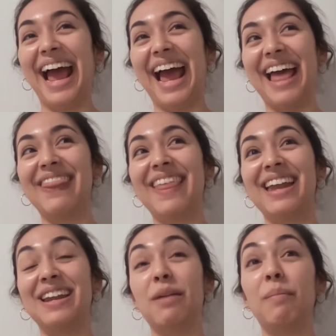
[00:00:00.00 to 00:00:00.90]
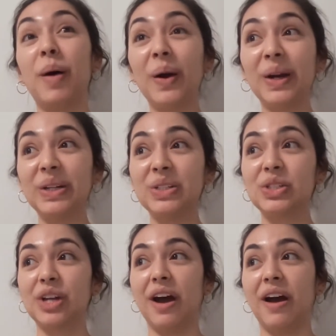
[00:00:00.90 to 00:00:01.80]
and then in
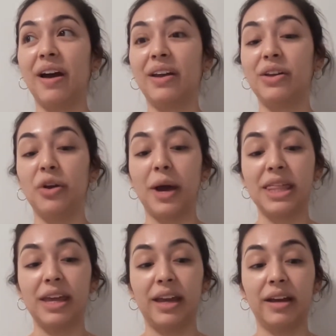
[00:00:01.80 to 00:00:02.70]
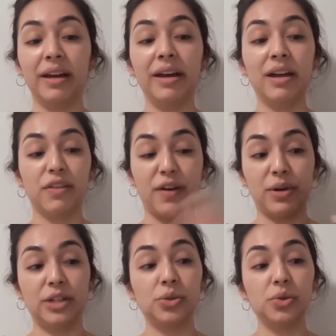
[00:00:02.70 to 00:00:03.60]
March, I think the
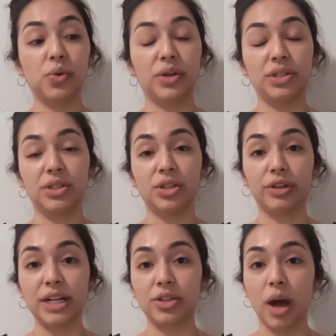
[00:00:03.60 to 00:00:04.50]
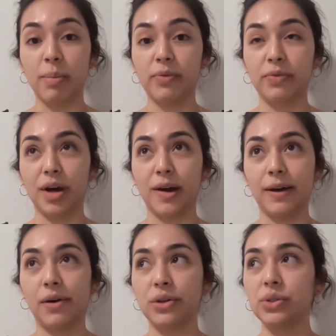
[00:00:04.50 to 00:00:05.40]
foundations course does a great job of
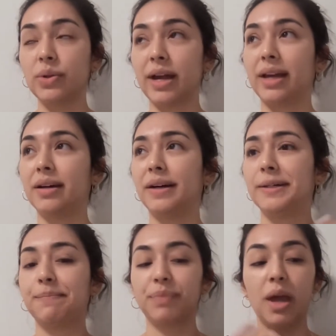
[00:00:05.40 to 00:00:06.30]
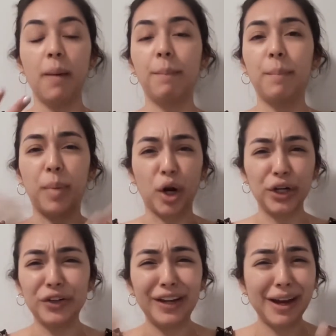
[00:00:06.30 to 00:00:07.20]
also like
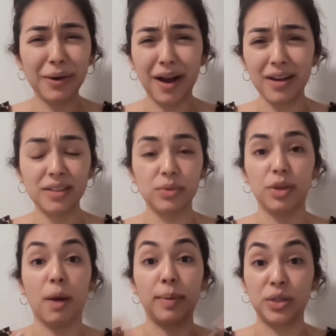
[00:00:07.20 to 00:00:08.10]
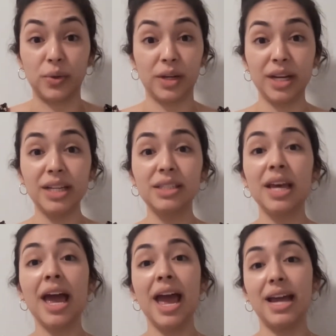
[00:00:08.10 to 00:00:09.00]
partnering us with opportunities.
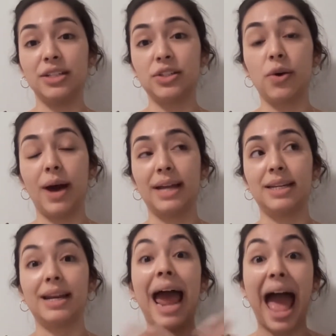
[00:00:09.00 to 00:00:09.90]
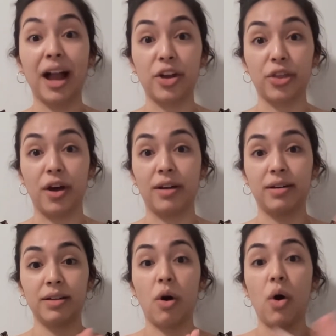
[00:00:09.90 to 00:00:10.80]
And so I did a hackathon
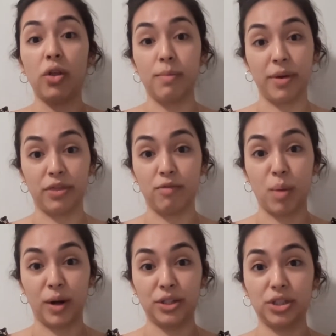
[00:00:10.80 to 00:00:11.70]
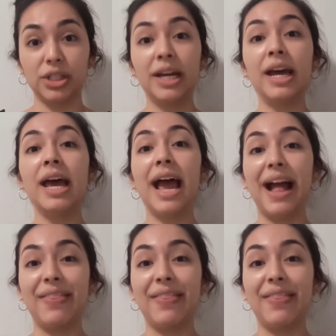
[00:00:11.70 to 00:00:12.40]
all the month of March. And